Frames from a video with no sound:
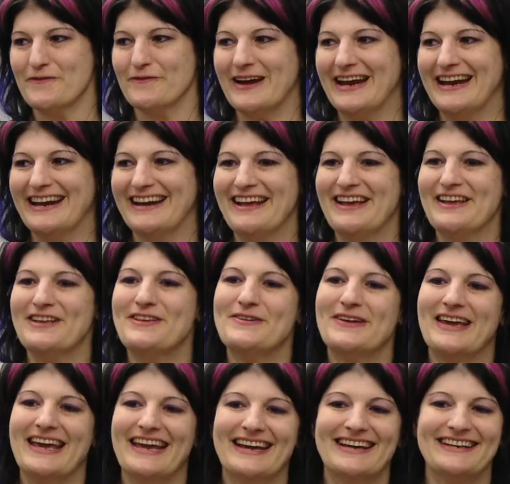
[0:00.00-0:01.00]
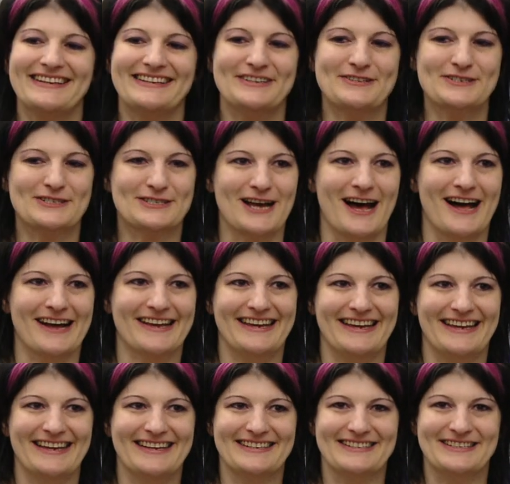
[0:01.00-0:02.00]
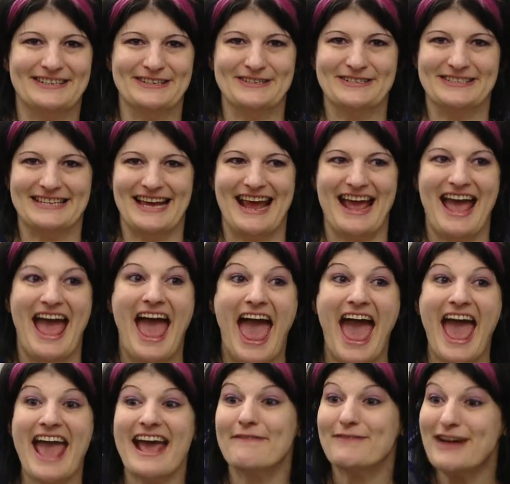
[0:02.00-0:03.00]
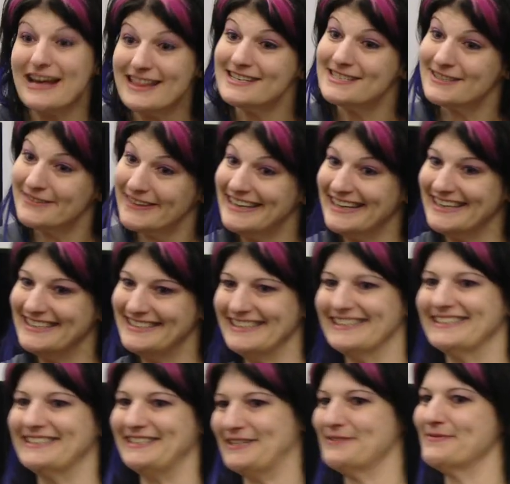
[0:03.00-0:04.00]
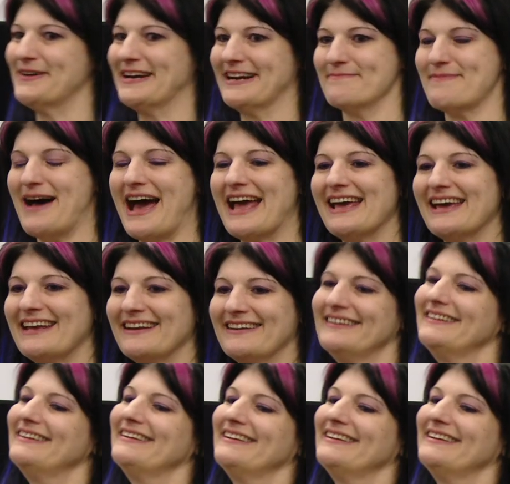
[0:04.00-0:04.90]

right? You can't use talking to say, hey, I've got this great idea, do you want to buy it?